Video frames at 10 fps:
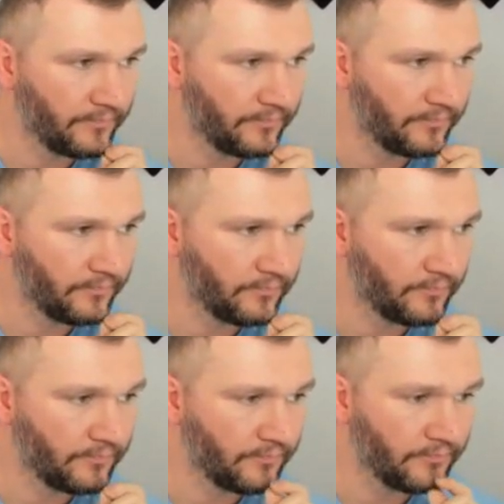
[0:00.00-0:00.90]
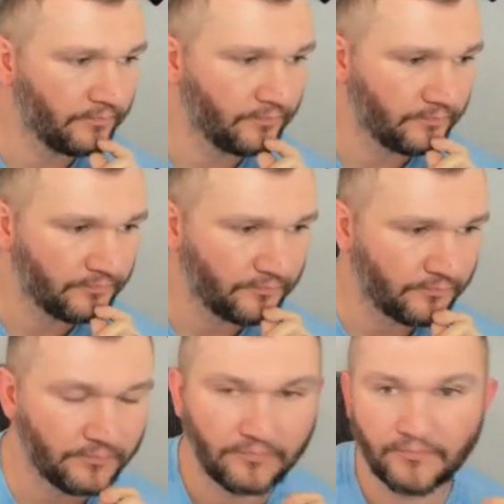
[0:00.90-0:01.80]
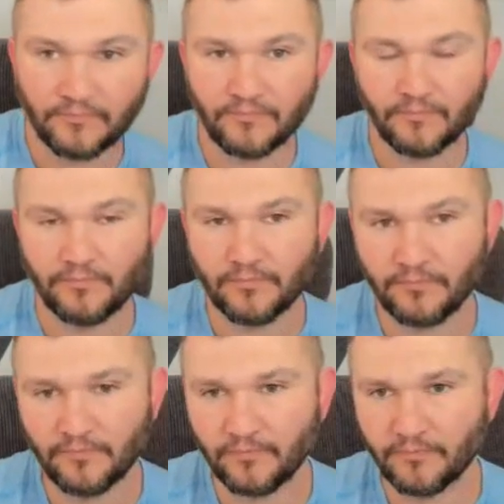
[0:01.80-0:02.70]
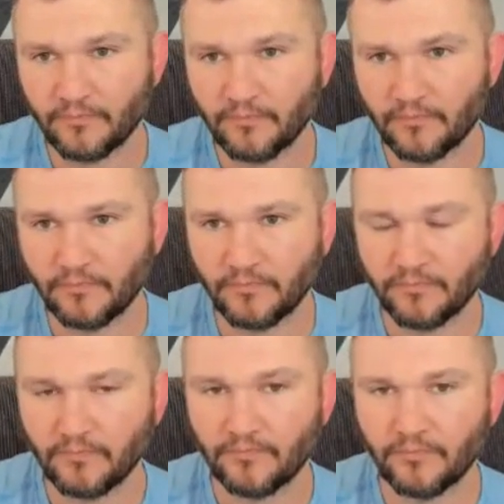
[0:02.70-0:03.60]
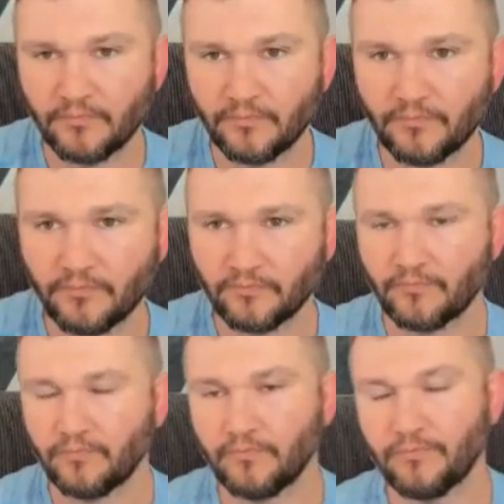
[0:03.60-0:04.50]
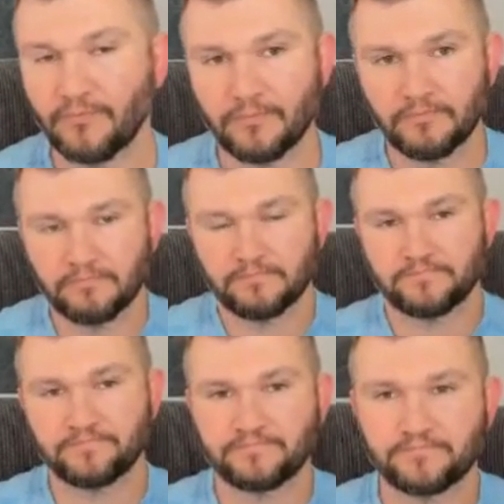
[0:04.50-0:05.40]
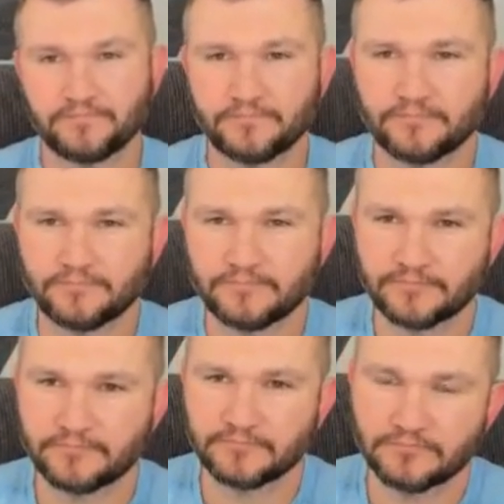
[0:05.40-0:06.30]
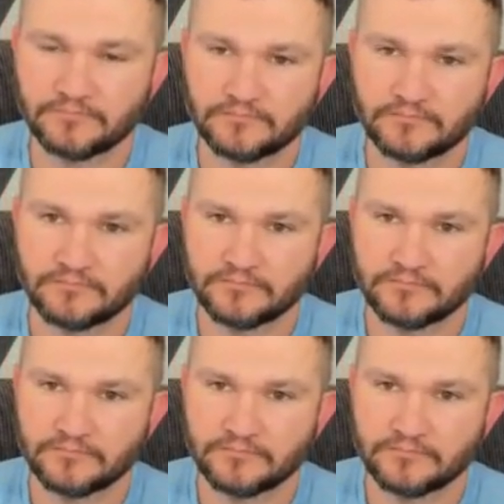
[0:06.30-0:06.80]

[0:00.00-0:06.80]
The person shown says nothing.